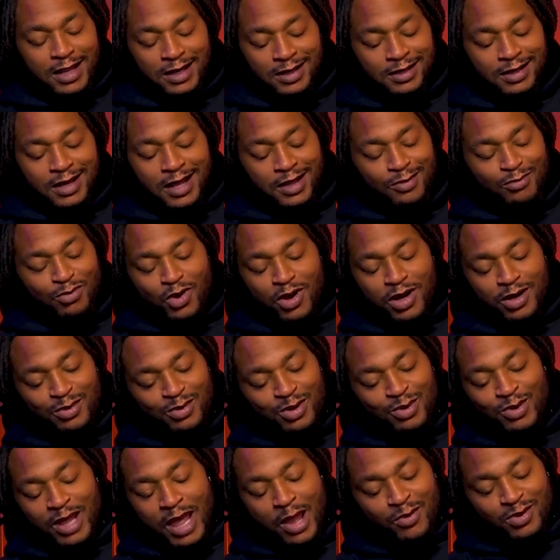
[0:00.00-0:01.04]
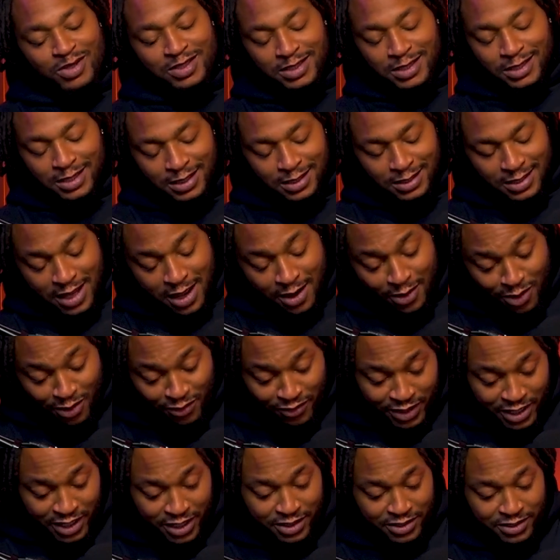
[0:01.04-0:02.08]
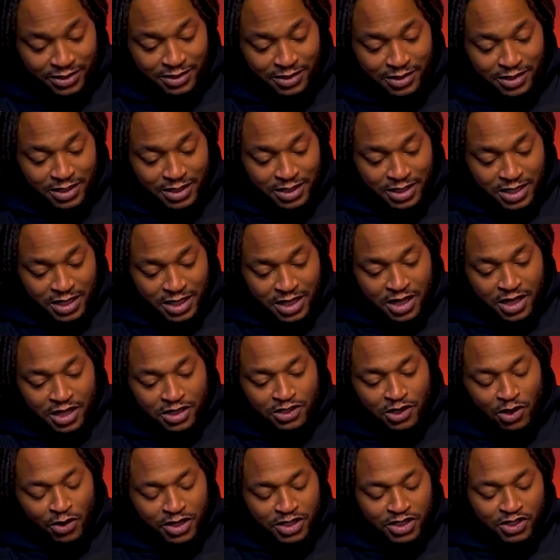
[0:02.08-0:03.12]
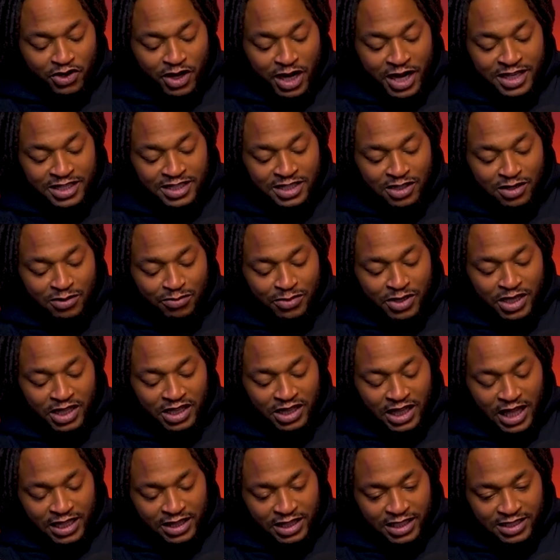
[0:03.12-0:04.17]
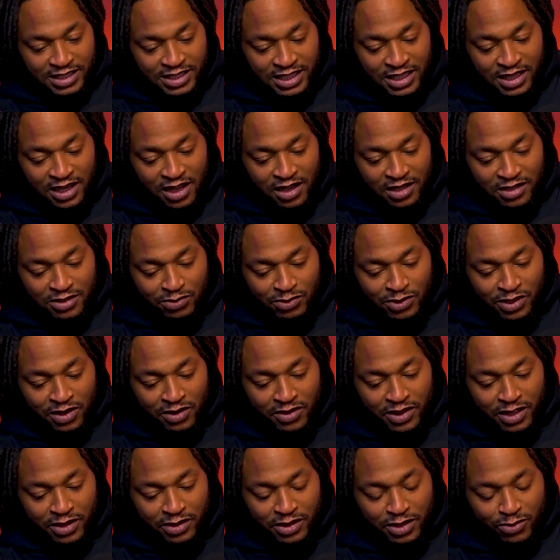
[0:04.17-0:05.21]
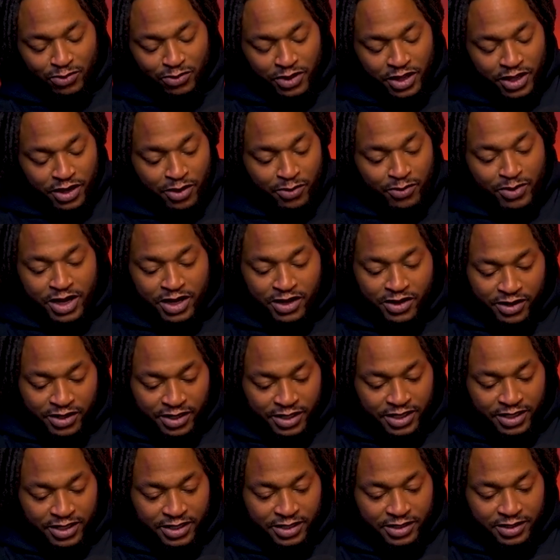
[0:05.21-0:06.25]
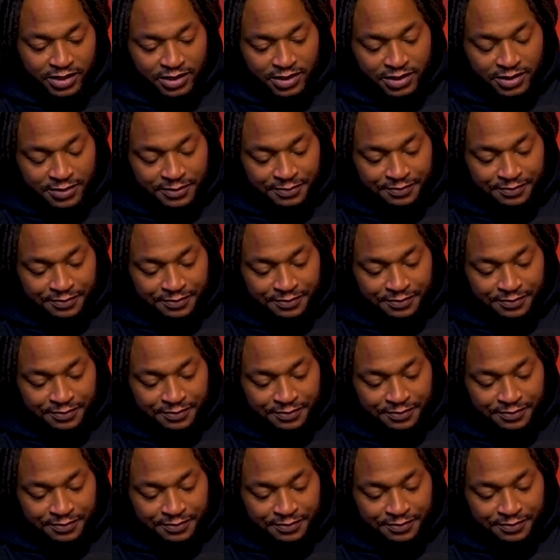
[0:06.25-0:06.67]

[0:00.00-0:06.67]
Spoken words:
in the day, boy, they was thudding out over there. So it's crazy to me. Like the Seahawks, what are their record is?